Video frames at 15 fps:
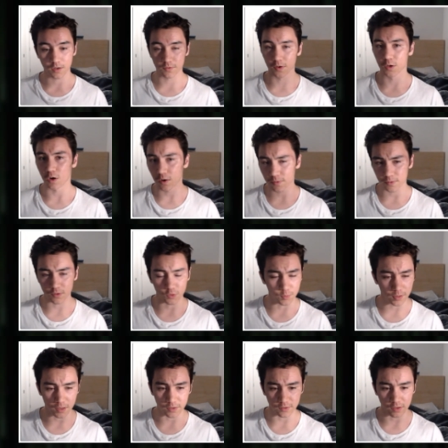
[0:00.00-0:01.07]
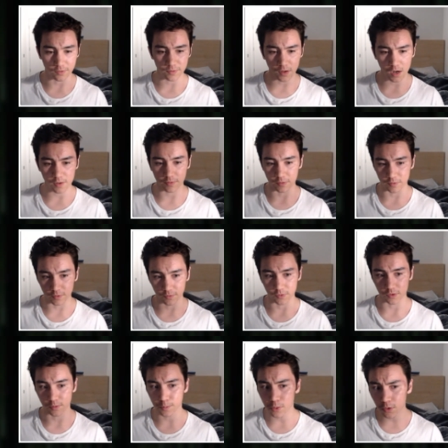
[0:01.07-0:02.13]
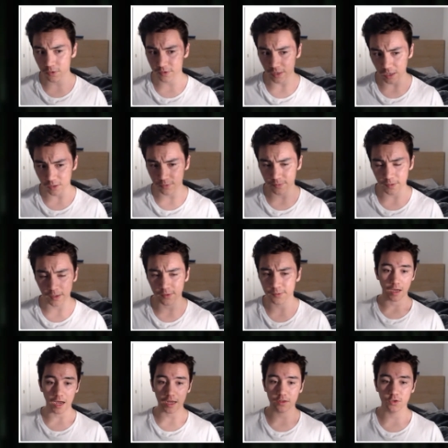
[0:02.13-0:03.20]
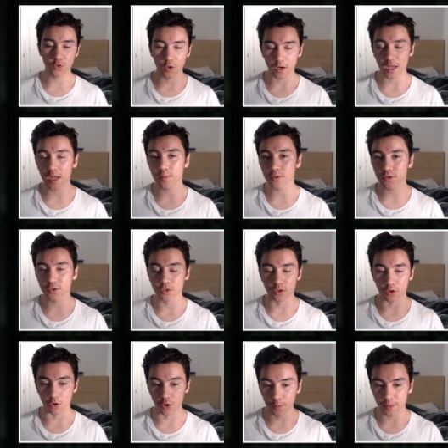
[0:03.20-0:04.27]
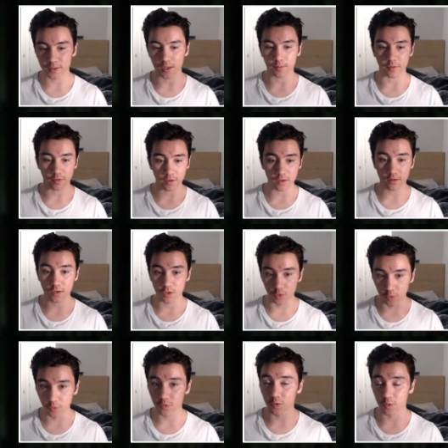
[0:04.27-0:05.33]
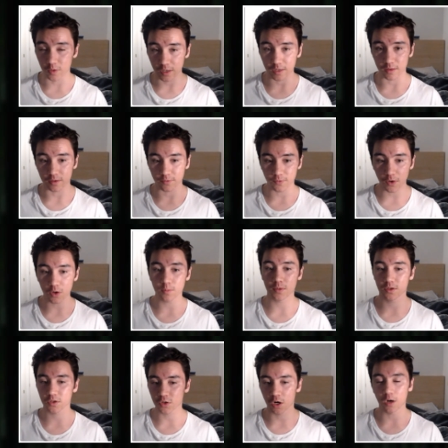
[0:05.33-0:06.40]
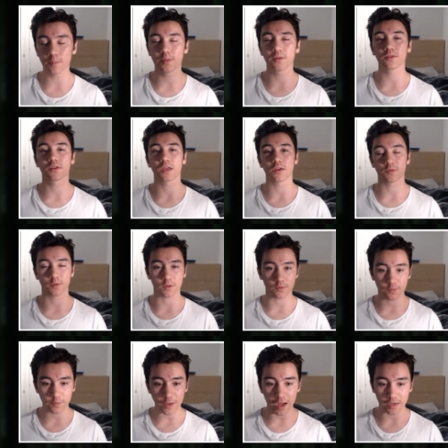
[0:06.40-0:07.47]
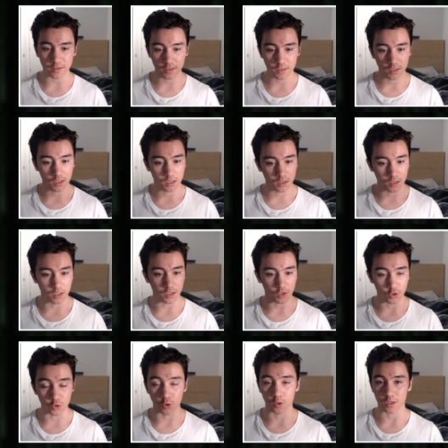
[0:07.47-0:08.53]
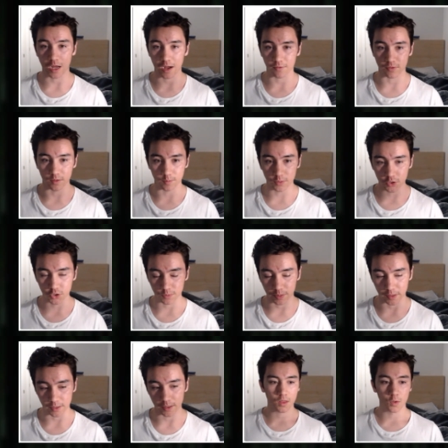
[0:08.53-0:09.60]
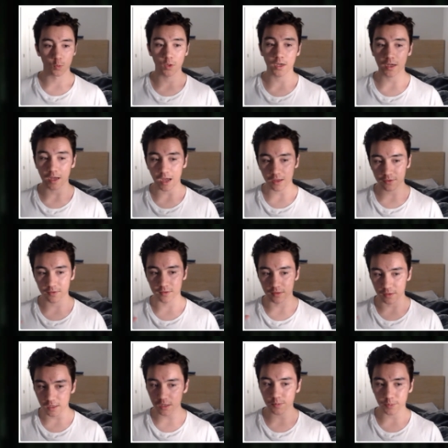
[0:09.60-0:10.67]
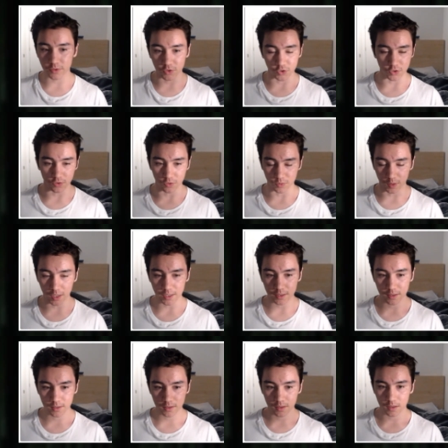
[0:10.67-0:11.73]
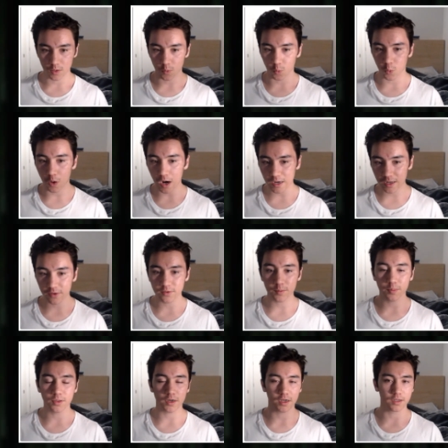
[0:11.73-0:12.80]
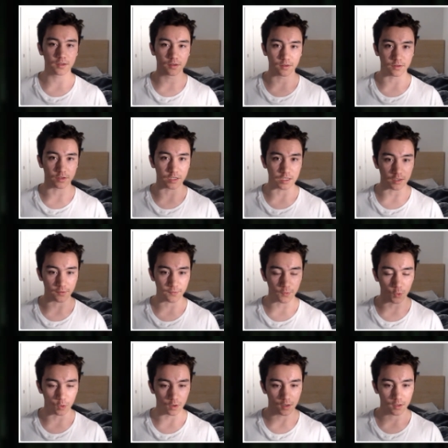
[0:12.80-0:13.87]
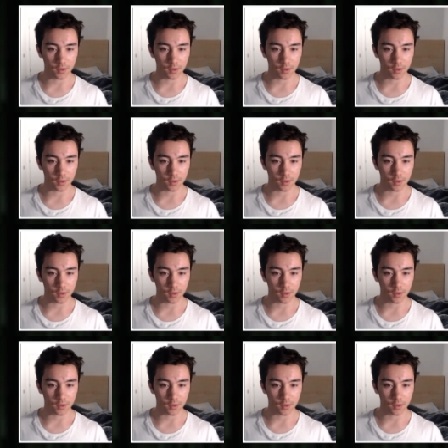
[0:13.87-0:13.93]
Very often you play c5 even if it's a pawn sacrifice and you're able to open up the center, use your lead in development to compensate for the fact that you don't have the bishop here. Whereas in these positions, right, white hasn't played d4.